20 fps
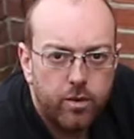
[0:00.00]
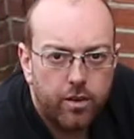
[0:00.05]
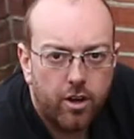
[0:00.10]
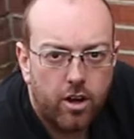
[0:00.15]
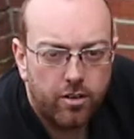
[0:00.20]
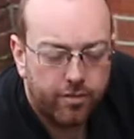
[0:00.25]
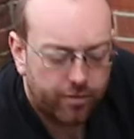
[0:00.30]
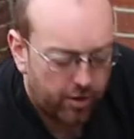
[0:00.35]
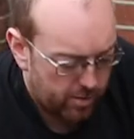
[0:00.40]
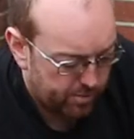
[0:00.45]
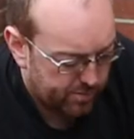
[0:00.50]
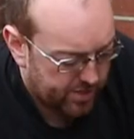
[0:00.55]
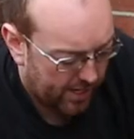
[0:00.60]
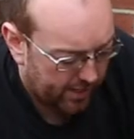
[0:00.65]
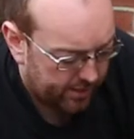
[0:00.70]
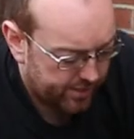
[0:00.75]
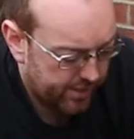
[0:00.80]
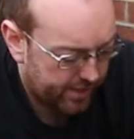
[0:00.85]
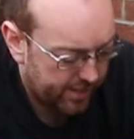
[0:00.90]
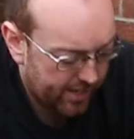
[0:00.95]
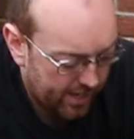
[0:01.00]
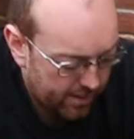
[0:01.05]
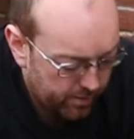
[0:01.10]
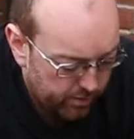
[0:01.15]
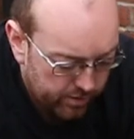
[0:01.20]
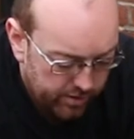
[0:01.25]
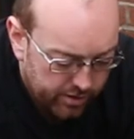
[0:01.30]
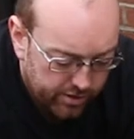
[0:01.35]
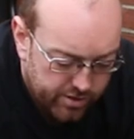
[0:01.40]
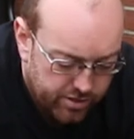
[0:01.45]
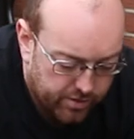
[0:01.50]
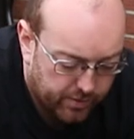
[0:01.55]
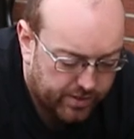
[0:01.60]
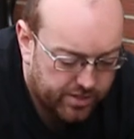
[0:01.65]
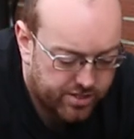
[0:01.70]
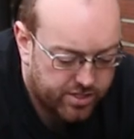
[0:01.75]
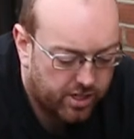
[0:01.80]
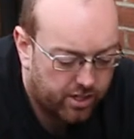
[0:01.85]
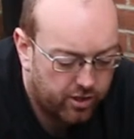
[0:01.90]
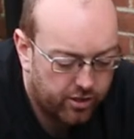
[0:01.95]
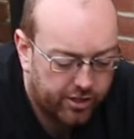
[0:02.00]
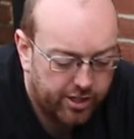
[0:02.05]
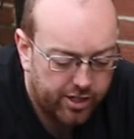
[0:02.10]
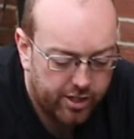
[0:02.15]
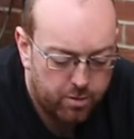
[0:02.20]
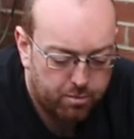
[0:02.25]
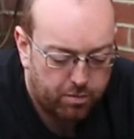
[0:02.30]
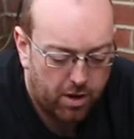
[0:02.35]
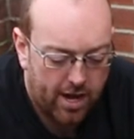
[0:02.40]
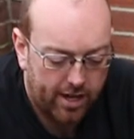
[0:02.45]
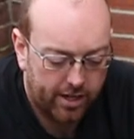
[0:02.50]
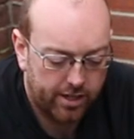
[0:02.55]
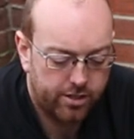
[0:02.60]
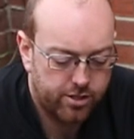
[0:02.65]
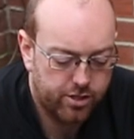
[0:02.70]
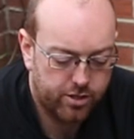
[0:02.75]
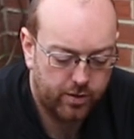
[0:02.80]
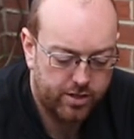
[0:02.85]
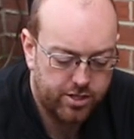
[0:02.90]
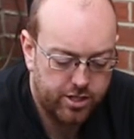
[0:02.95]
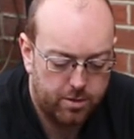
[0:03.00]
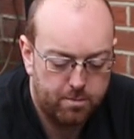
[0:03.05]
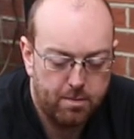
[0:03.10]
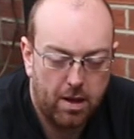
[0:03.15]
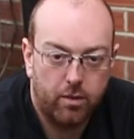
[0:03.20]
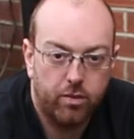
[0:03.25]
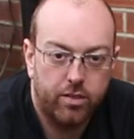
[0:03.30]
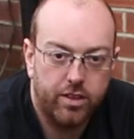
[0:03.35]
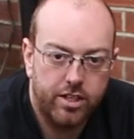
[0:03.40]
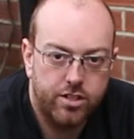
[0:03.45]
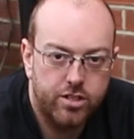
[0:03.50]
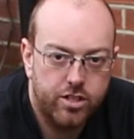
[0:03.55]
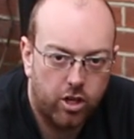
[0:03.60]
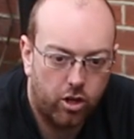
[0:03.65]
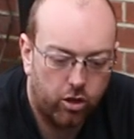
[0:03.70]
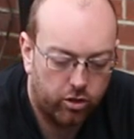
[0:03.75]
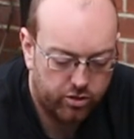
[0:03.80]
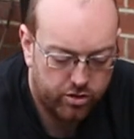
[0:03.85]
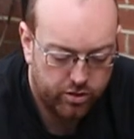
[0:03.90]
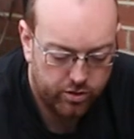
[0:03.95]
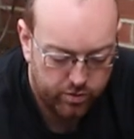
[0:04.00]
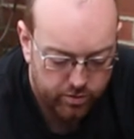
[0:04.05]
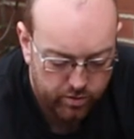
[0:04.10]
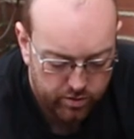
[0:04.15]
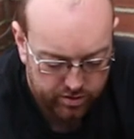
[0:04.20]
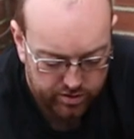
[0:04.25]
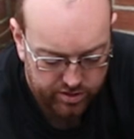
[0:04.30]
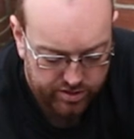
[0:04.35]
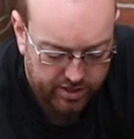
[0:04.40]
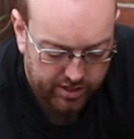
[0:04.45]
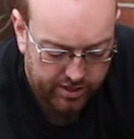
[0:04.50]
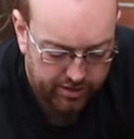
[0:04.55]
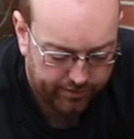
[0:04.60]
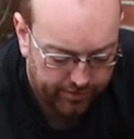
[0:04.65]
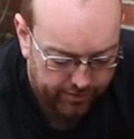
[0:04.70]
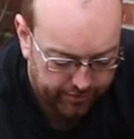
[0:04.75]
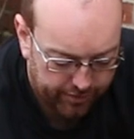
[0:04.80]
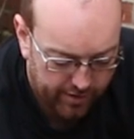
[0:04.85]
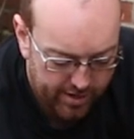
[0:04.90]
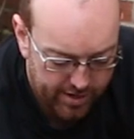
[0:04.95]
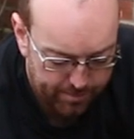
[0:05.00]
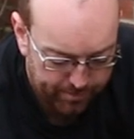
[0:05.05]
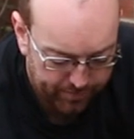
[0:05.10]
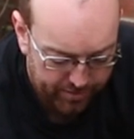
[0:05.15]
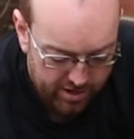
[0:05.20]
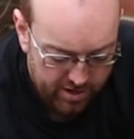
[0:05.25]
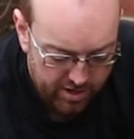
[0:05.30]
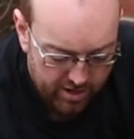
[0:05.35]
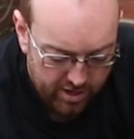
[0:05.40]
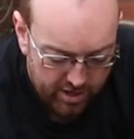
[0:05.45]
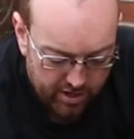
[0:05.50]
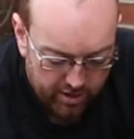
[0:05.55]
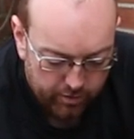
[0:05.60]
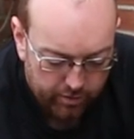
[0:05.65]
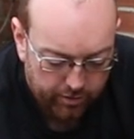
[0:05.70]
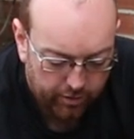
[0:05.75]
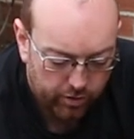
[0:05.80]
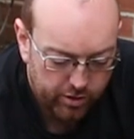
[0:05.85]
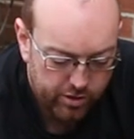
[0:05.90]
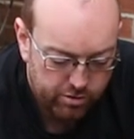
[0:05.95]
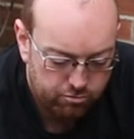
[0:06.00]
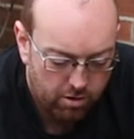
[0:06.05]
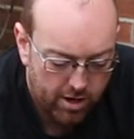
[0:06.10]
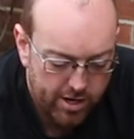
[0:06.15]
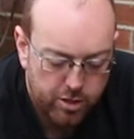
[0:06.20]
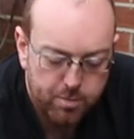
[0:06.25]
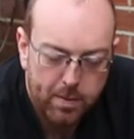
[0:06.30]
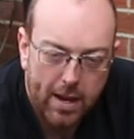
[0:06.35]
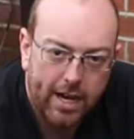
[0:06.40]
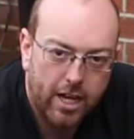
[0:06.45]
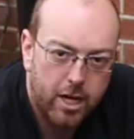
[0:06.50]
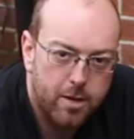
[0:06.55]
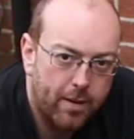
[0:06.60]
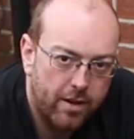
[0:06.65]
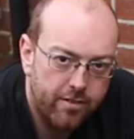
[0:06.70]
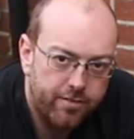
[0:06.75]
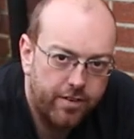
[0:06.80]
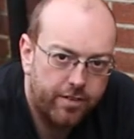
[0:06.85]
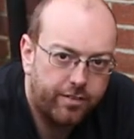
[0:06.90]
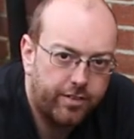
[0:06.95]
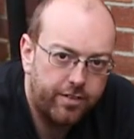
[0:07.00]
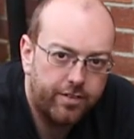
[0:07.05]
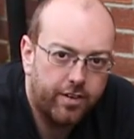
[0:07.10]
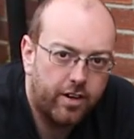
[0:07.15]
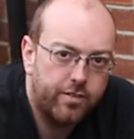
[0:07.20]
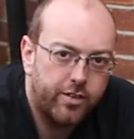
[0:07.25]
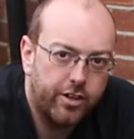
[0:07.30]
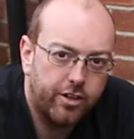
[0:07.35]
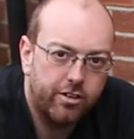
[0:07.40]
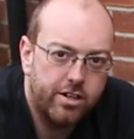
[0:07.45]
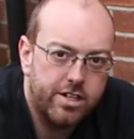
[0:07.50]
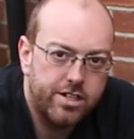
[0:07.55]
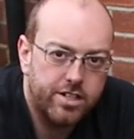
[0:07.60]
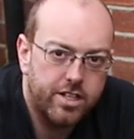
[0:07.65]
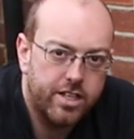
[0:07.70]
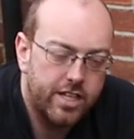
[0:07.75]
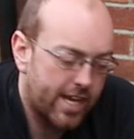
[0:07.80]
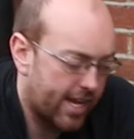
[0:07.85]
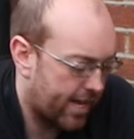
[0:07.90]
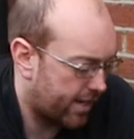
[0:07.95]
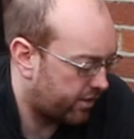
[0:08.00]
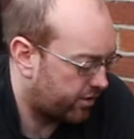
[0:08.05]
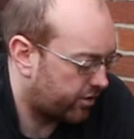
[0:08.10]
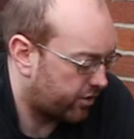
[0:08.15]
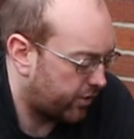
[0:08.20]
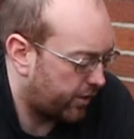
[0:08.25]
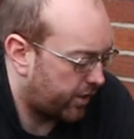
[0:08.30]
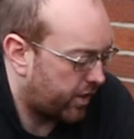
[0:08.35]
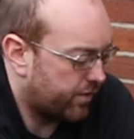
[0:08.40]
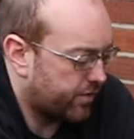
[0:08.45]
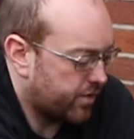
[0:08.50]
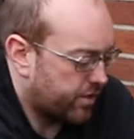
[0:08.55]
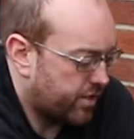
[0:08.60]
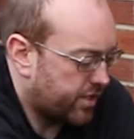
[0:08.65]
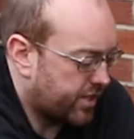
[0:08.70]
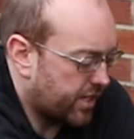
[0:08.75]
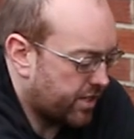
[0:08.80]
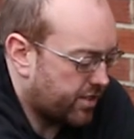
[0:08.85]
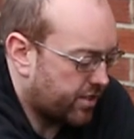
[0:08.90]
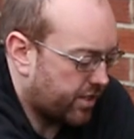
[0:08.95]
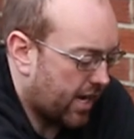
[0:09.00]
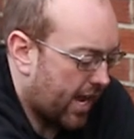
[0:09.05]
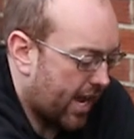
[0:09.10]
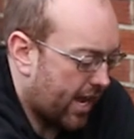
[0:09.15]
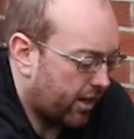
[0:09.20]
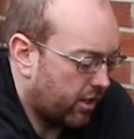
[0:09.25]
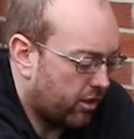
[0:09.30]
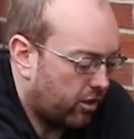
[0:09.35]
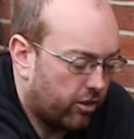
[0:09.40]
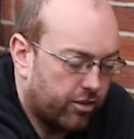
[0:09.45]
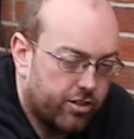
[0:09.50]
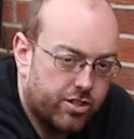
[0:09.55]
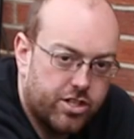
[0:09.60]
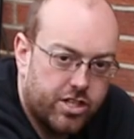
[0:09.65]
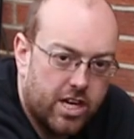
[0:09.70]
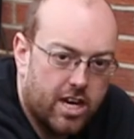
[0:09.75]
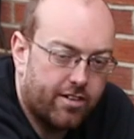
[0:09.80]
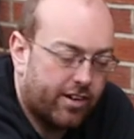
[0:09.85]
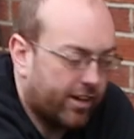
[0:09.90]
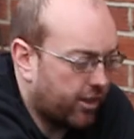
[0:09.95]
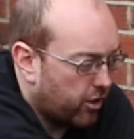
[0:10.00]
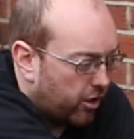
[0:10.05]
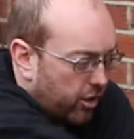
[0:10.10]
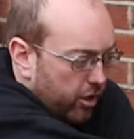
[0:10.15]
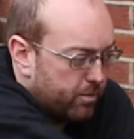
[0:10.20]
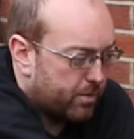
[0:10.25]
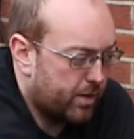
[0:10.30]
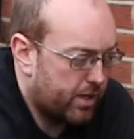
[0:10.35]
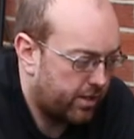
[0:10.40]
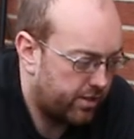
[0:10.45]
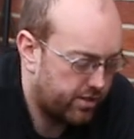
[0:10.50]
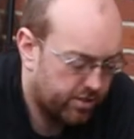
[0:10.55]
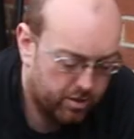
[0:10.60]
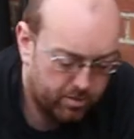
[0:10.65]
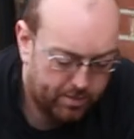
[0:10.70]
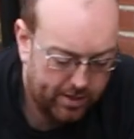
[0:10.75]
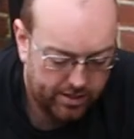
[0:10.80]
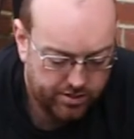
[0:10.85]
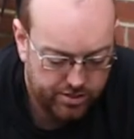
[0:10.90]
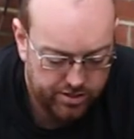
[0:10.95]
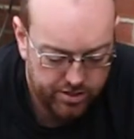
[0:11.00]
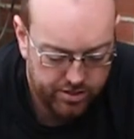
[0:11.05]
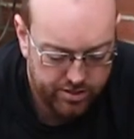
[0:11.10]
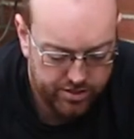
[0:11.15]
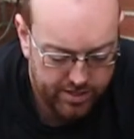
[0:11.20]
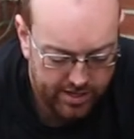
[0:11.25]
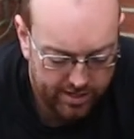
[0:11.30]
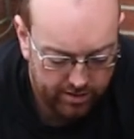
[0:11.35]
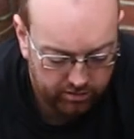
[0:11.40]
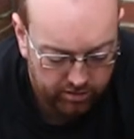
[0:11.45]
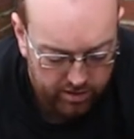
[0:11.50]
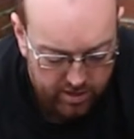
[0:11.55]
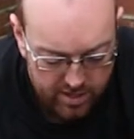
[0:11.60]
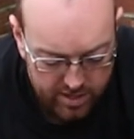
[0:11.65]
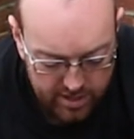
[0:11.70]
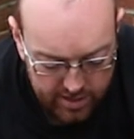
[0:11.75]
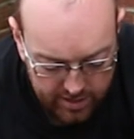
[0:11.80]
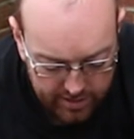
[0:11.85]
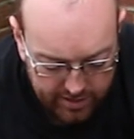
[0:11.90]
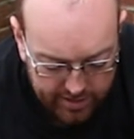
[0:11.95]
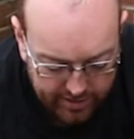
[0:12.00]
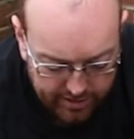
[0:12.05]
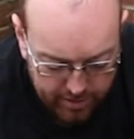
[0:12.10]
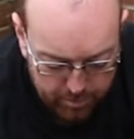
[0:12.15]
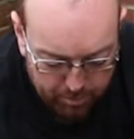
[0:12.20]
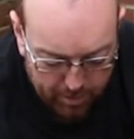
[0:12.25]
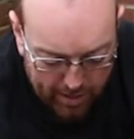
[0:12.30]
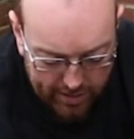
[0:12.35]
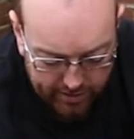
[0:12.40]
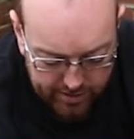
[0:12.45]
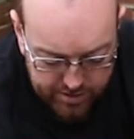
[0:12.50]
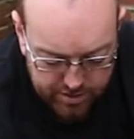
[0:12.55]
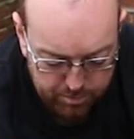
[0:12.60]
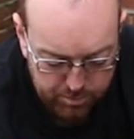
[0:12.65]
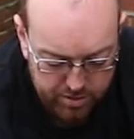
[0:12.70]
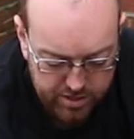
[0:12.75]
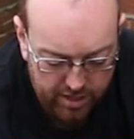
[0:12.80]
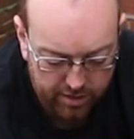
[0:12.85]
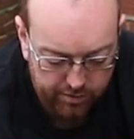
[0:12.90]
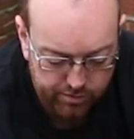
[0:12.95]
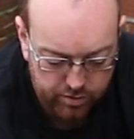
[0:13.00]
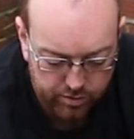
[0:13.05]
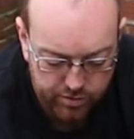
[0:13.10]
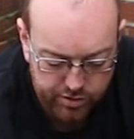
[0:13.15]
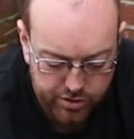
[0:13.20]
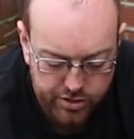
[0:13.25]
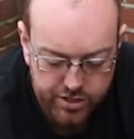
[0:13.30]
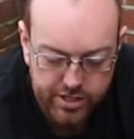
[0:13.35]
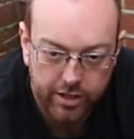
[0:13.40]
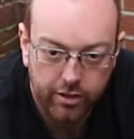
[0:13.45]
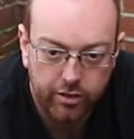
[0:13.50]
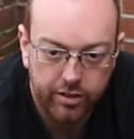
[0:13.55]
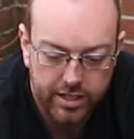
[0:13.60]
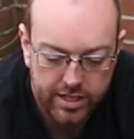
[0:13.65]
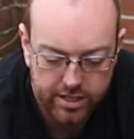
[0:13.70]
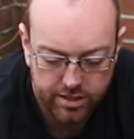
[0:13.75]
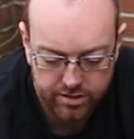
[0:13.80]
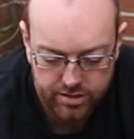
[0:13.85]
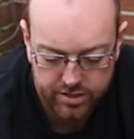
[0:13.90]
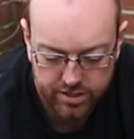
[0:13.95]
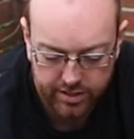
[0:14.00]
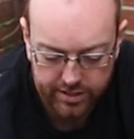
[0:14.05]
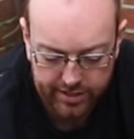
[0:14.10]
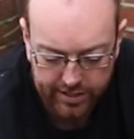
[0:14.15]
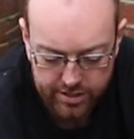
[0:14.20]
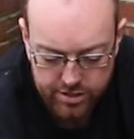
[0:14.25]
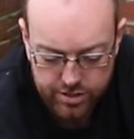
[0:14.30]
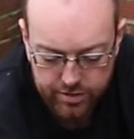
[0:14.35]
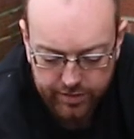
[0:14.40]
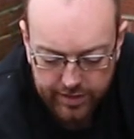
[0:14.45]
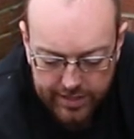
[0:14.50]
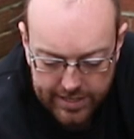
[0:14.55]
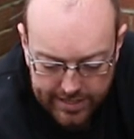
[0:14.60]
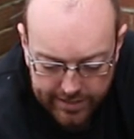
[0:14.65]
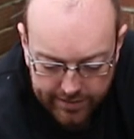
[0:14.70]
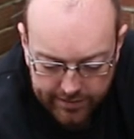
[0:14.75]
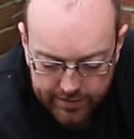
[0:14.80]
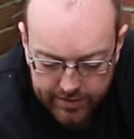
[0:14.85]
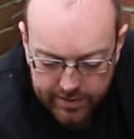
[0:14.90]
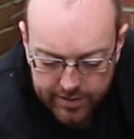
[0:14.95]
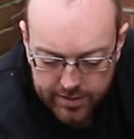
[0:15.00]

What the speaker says: We've got our frame tacked in now, so we can start looking at the brackets to actually mount this onto the side of our frame. We've got this raked back at about 55 degrees in the end, so it gives us a decent angle on the steering column into the passenger cell, and the brackets themselves will just sit on the inside edge of here.